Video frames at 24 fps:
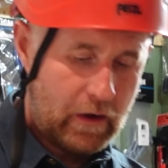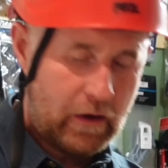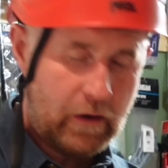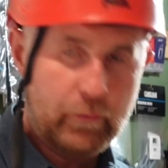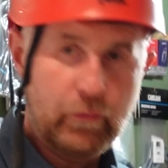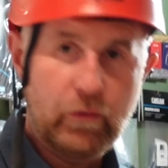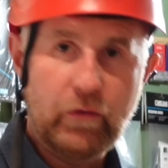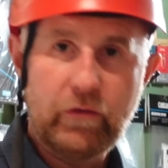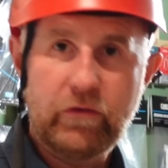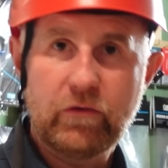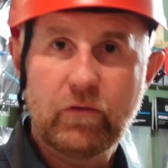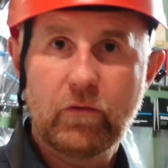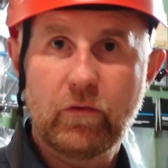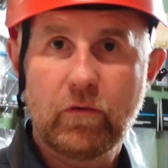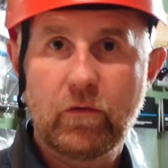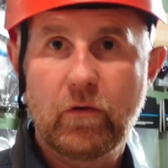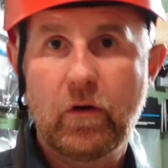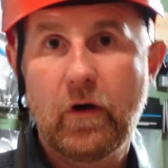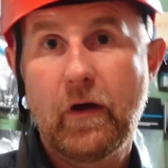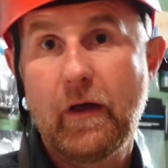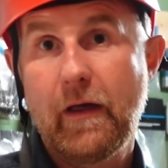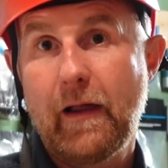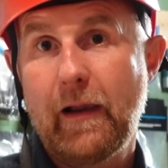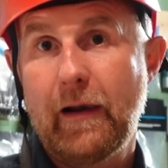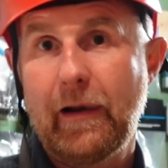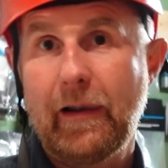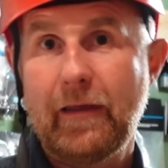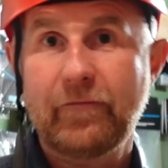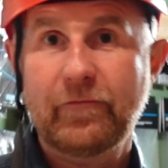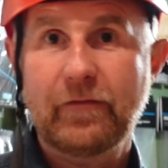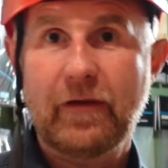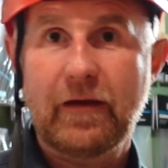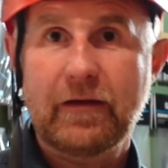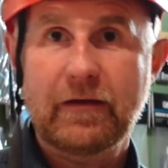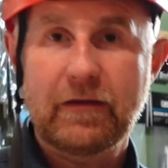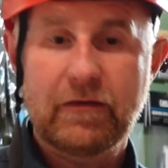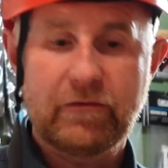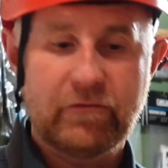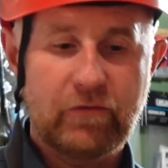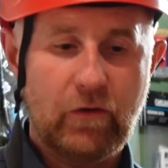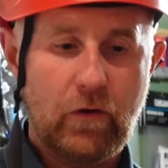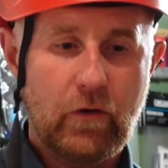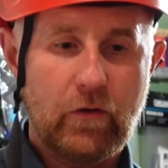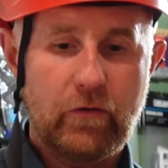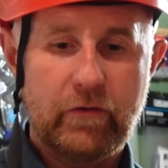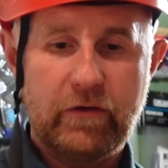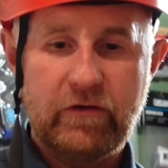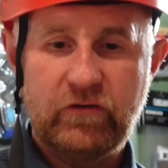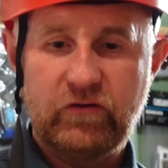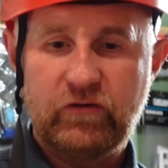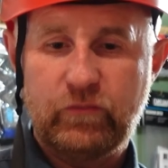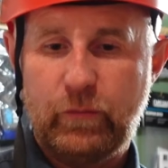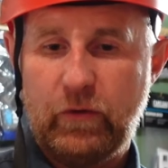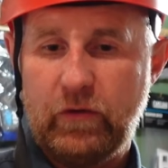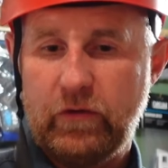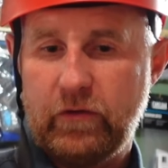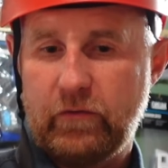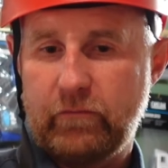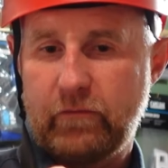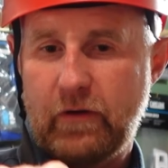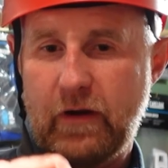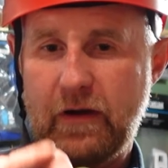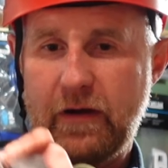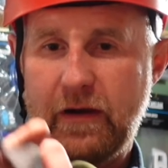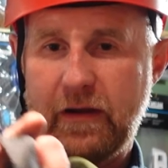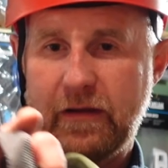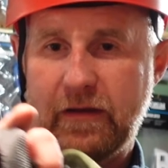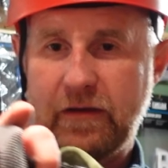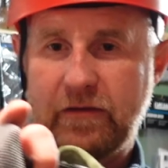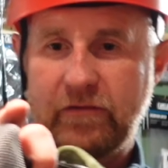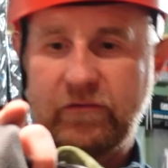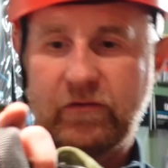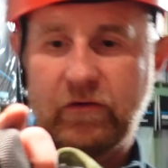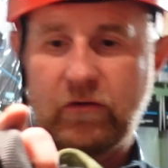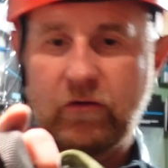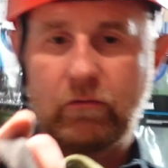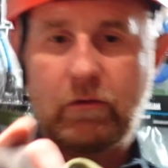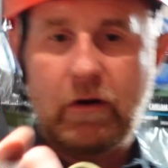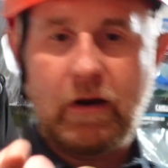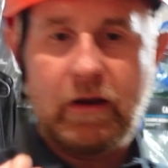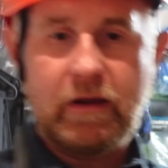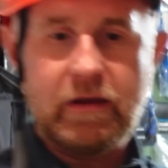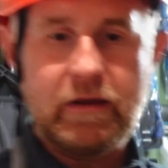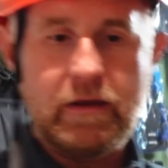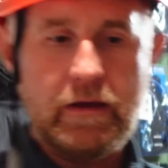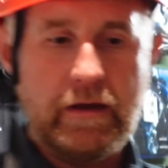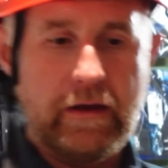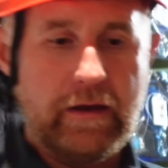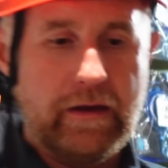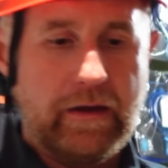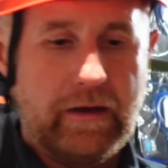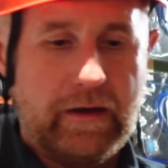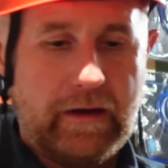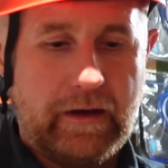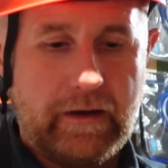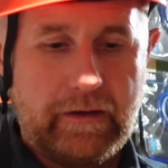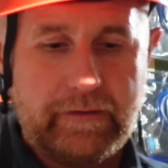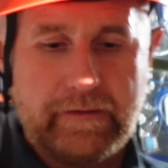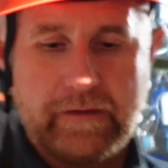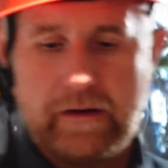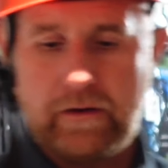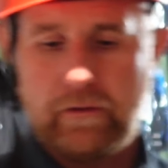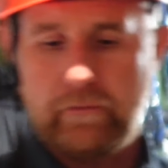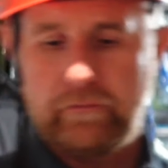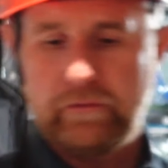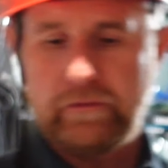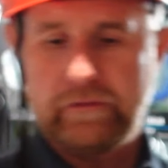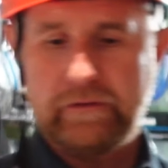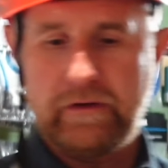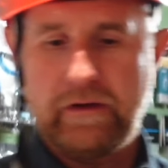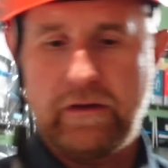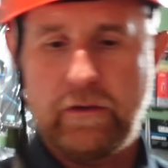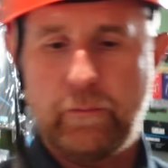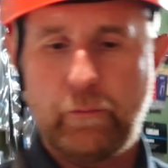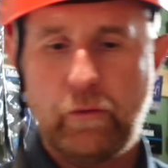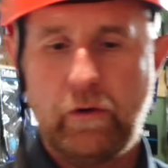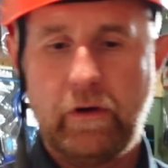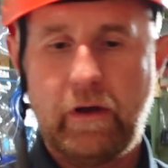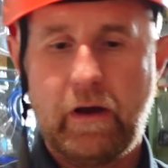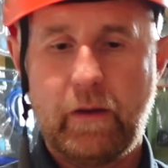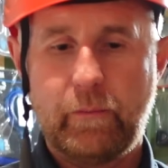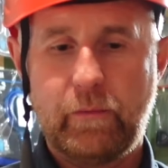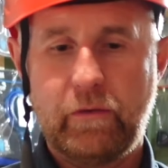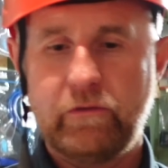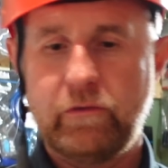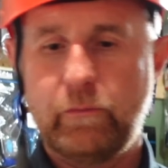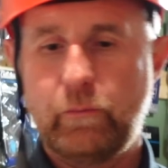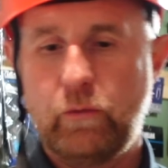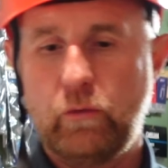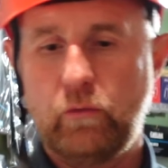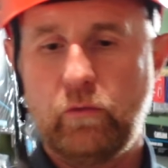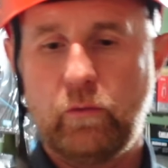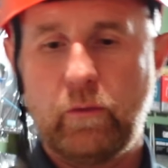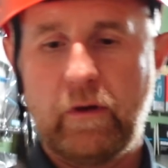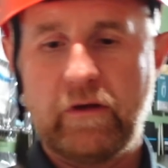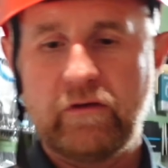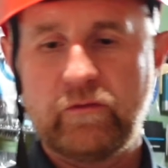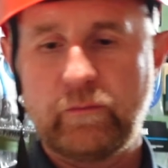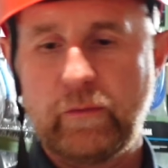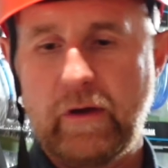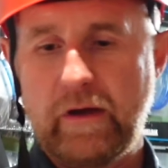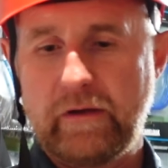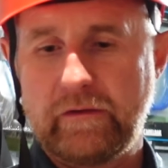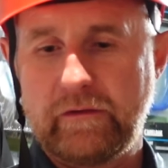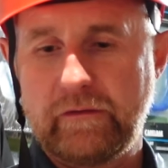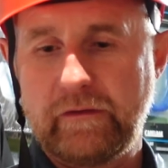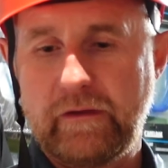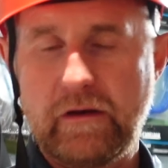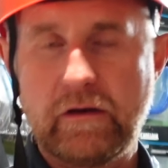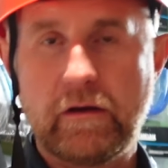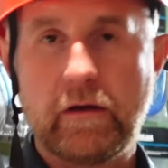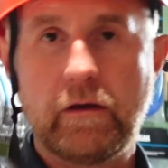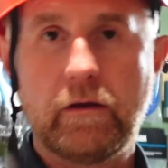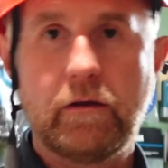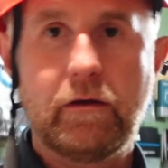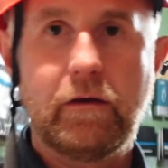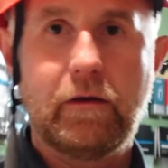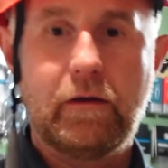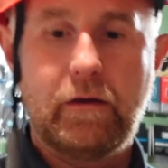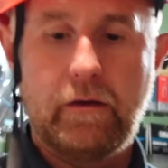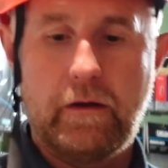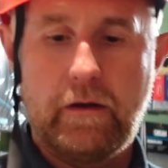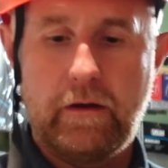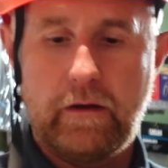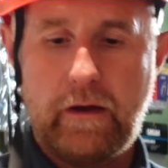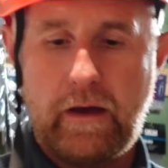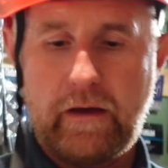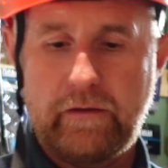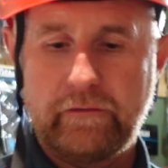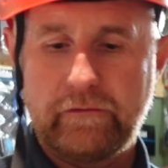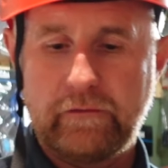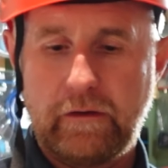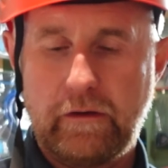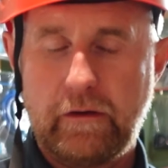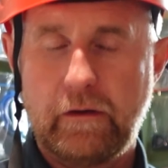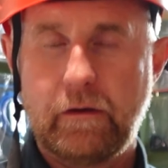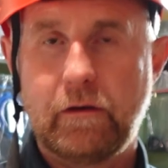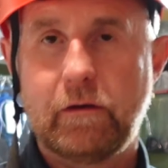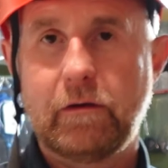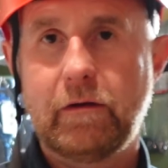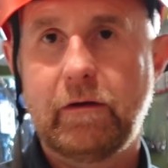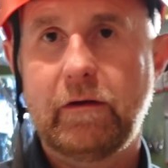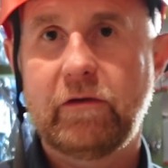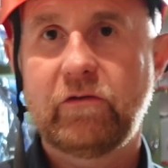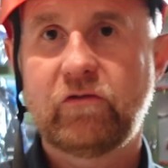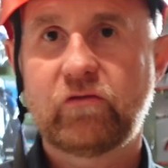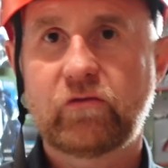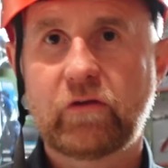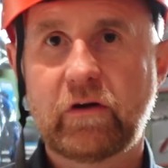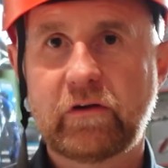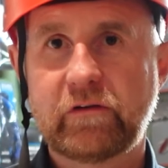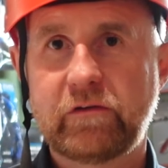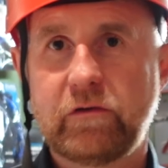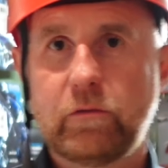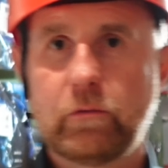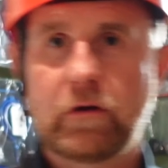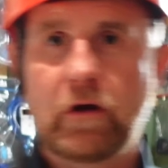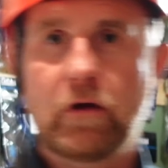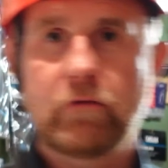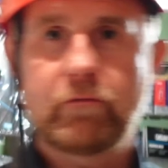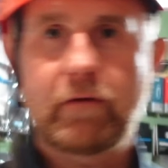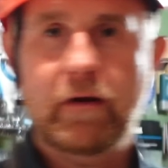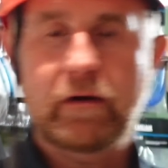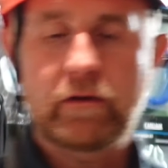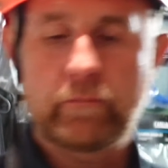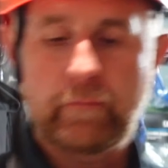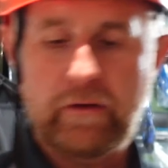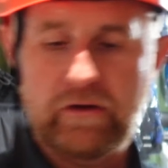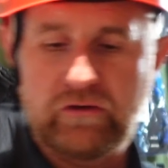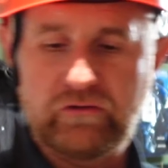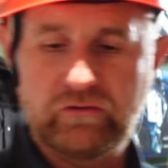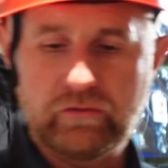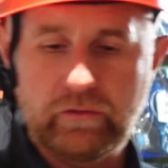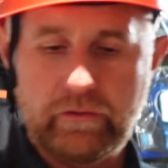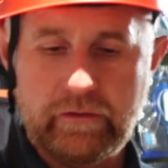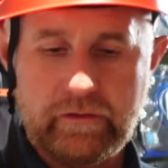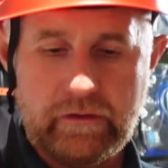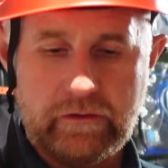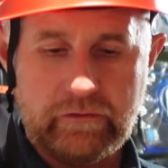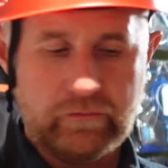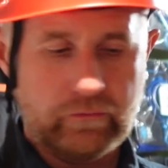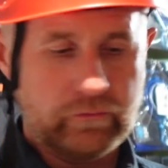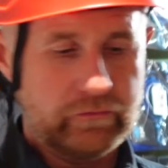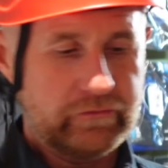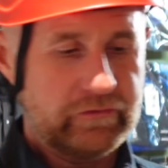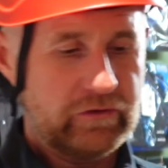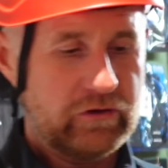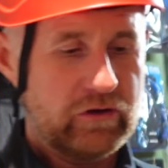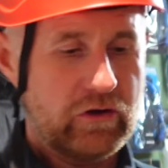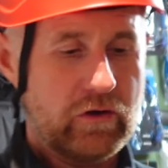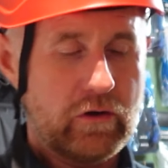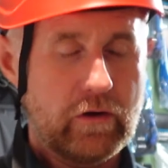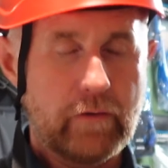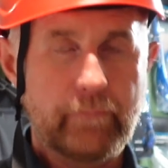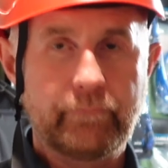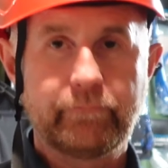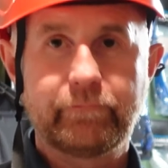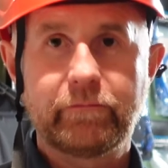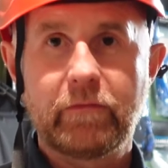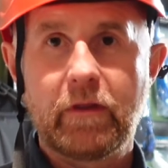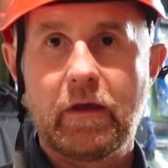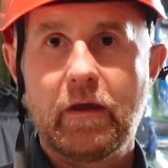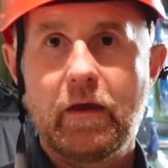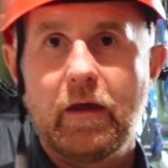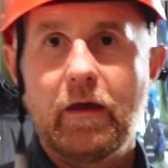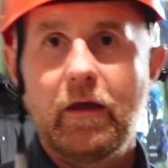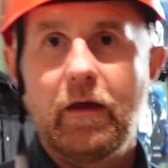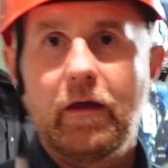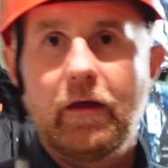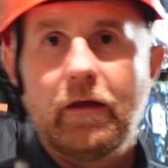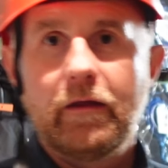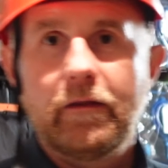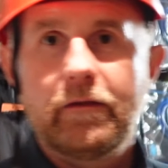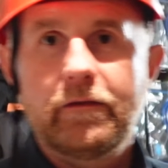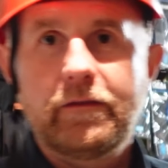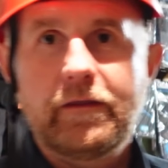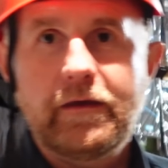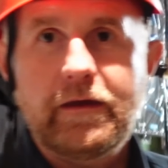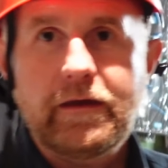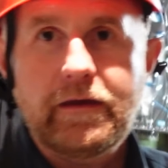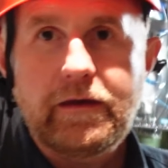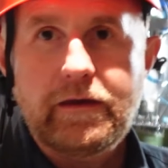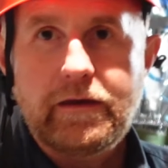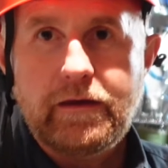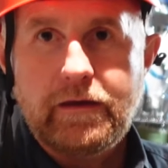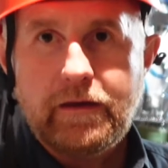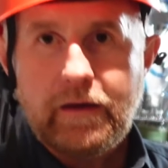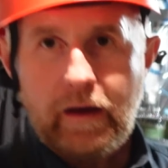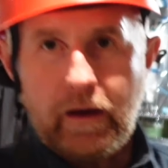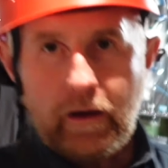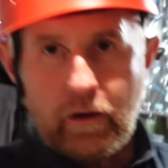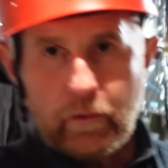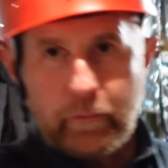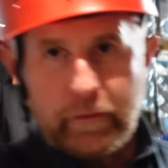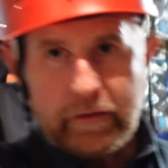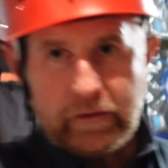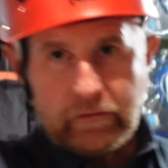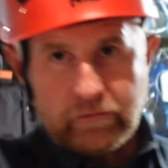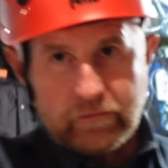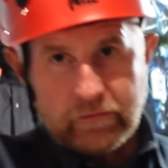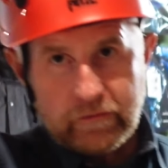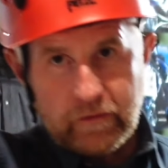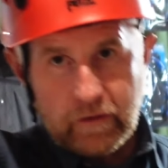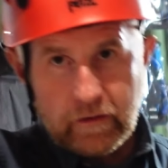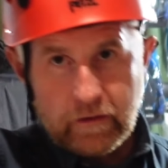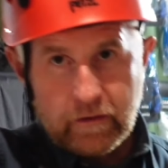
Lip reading: put your left leg into orange, put your right leg into grey, and then obviously you pull it up and you pull the waistband, and then as an instructor you would go around and make sure that it's all secure. The helmets